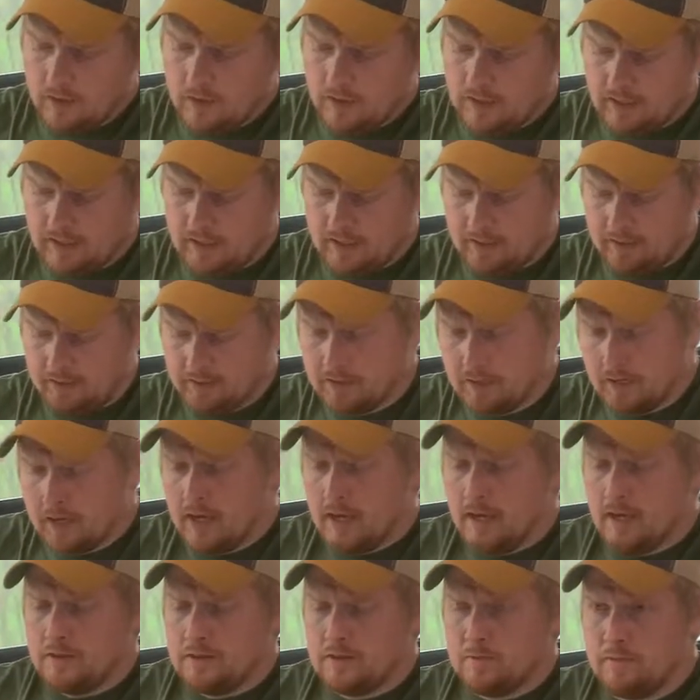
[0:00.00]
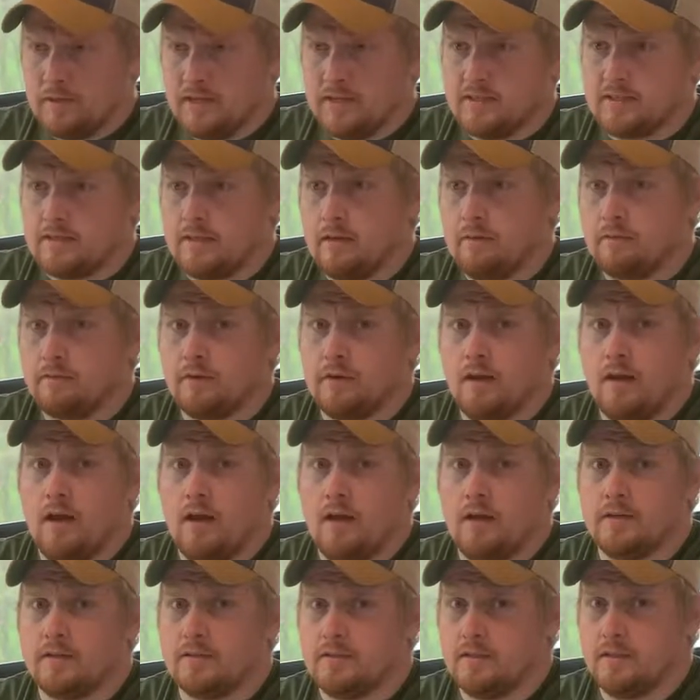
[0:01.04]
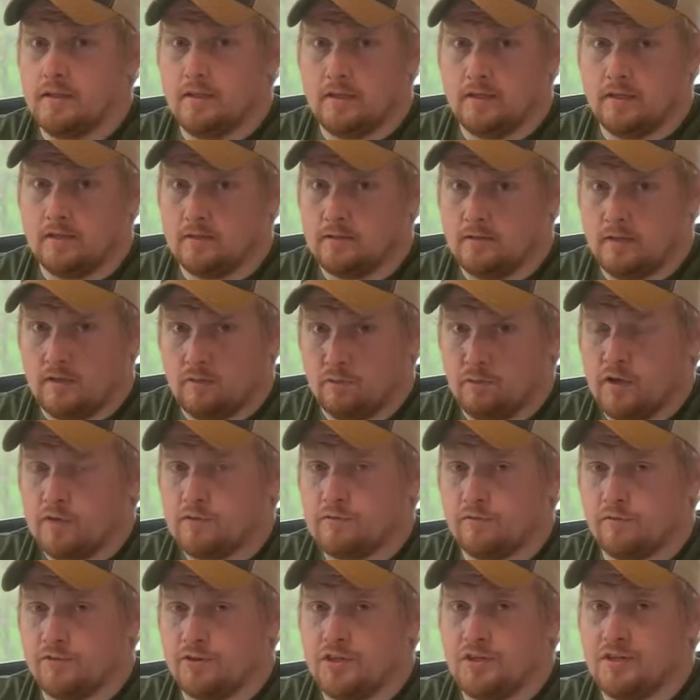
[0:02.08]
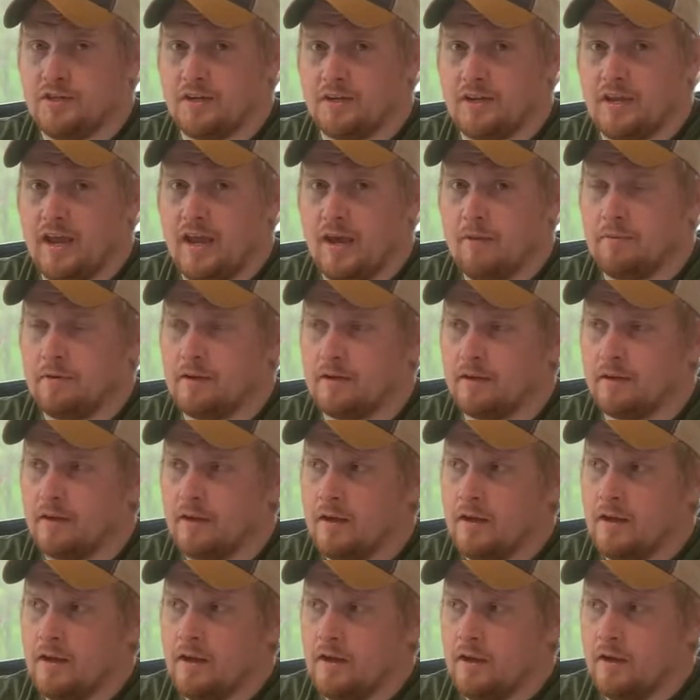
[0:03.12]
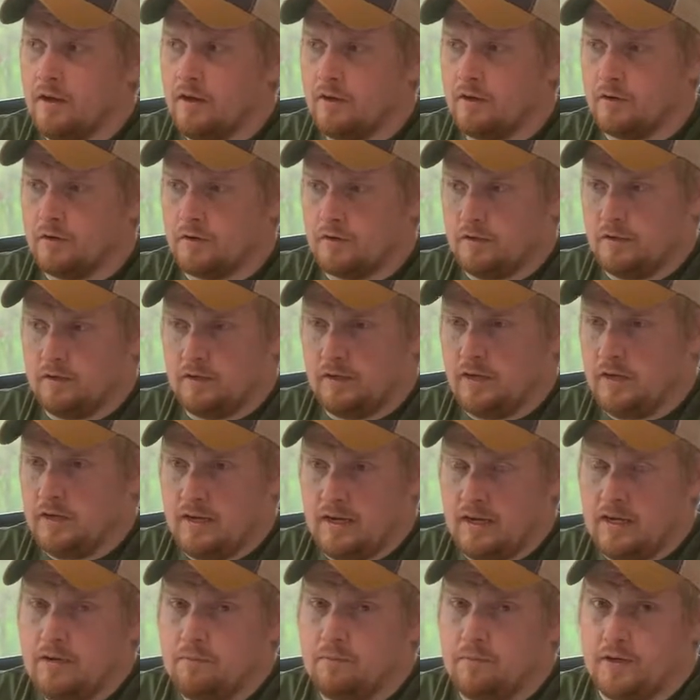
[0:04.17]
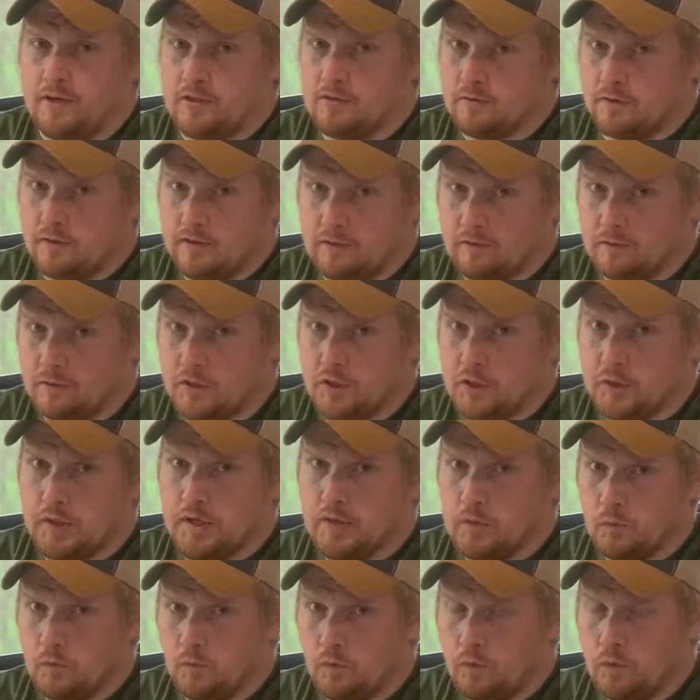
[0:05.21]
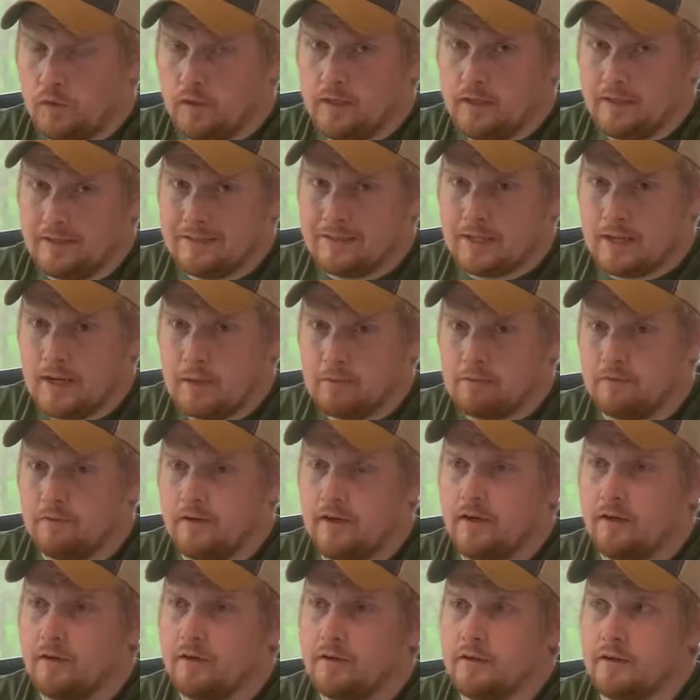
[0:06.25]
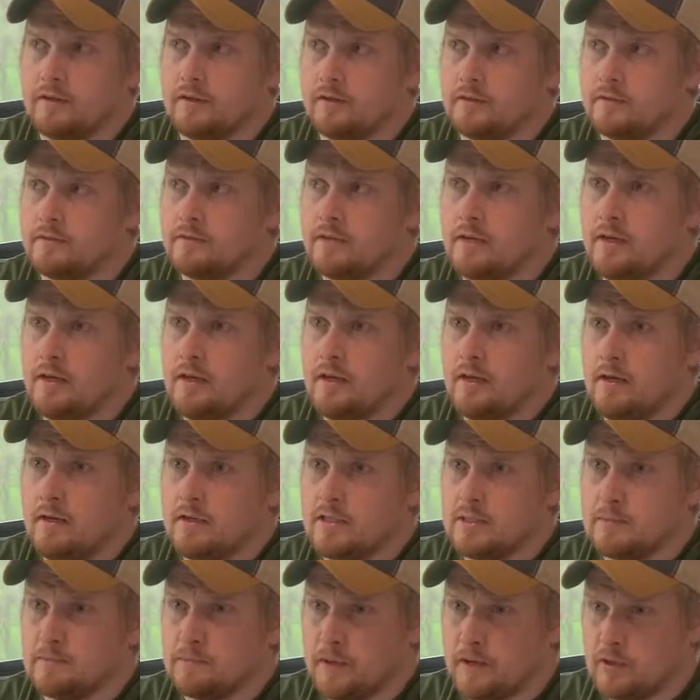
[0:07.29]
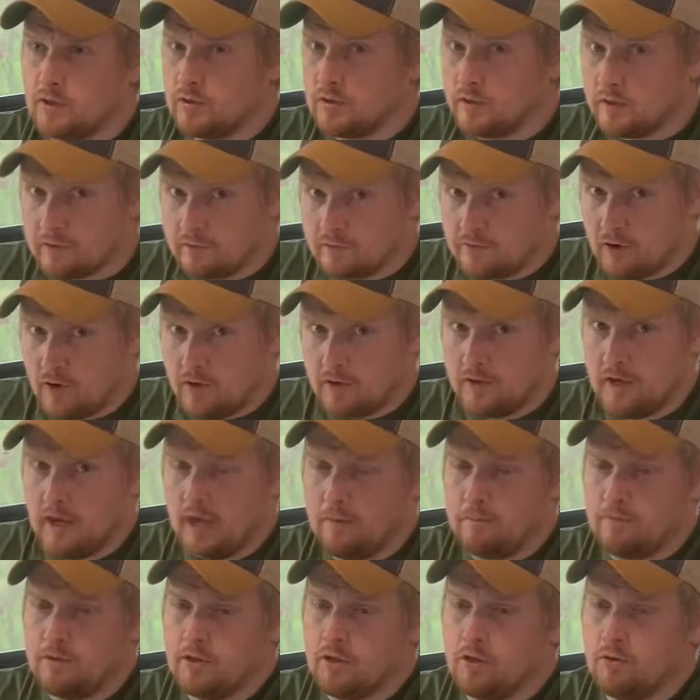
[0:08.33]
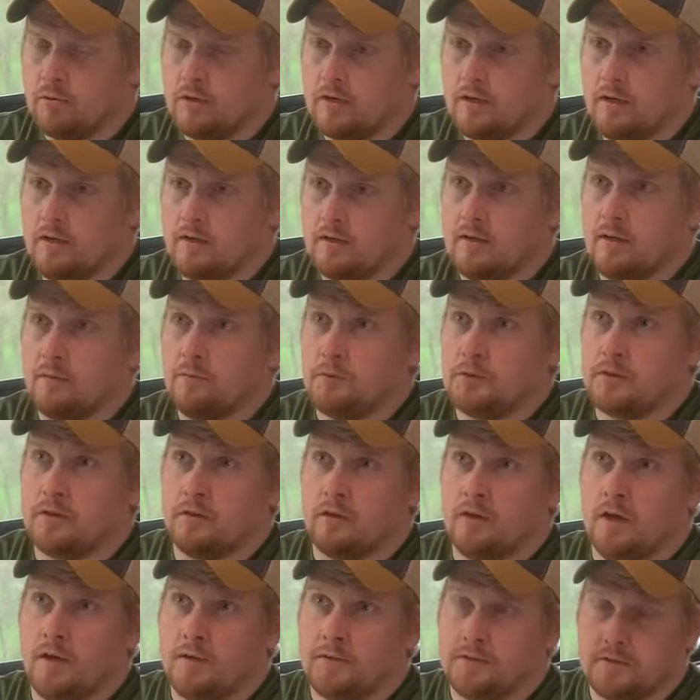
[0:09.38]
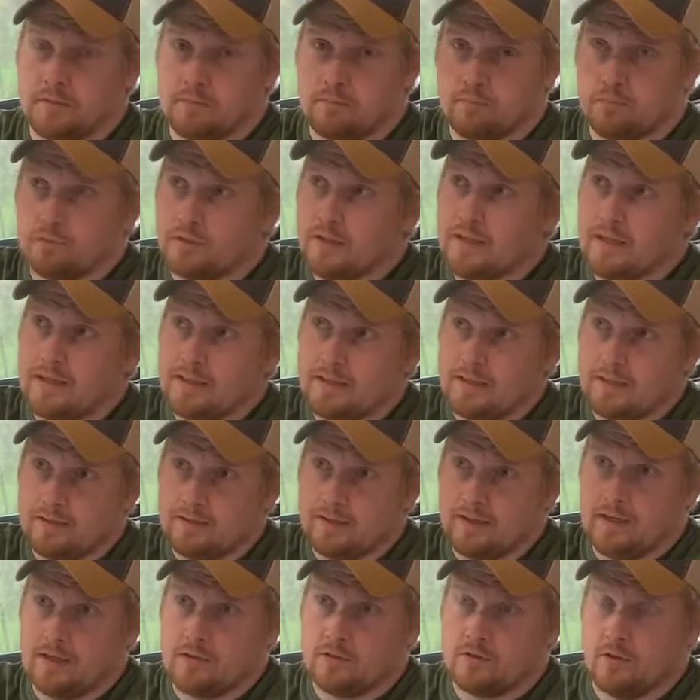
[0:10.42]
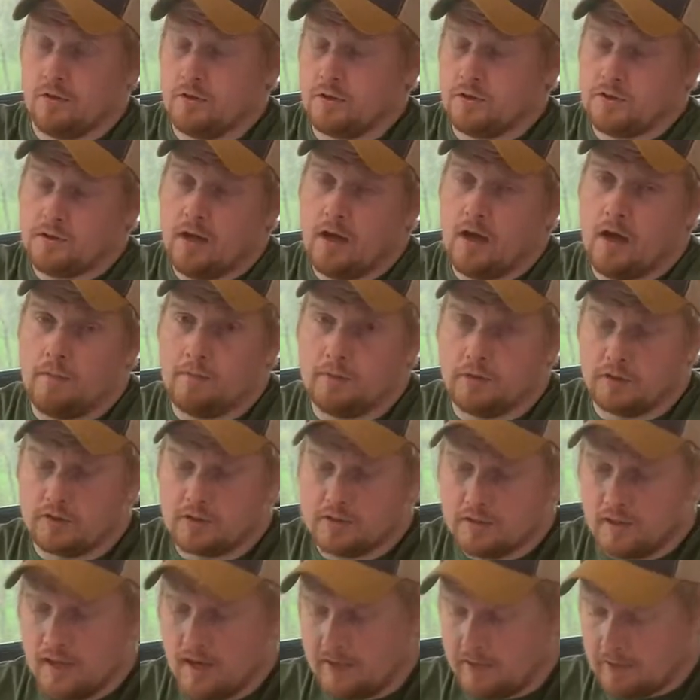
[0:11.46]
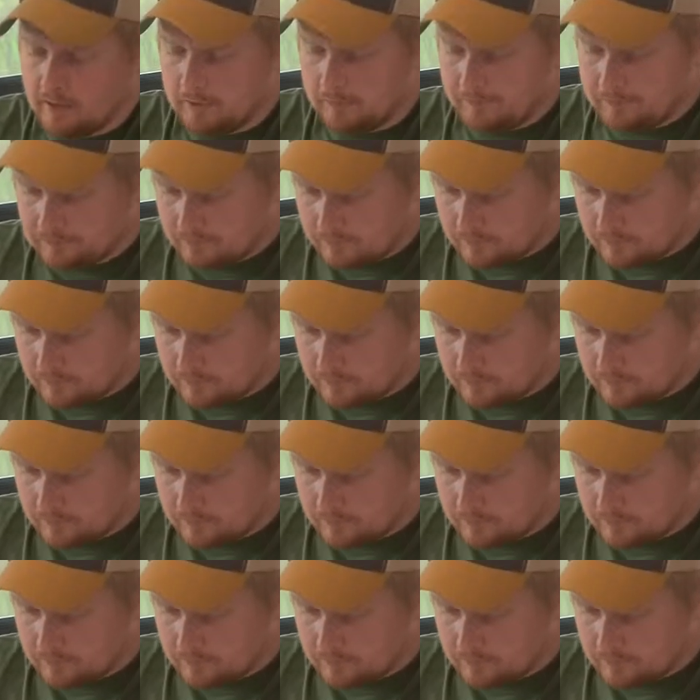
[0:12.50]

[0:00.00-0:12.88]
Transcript: and the biggest thing for us is in West Virginia camping, or in any place really where you're in wooded type of areas, especially with fall camping, you can end up with a lot of debris that lands on the top of your slide out.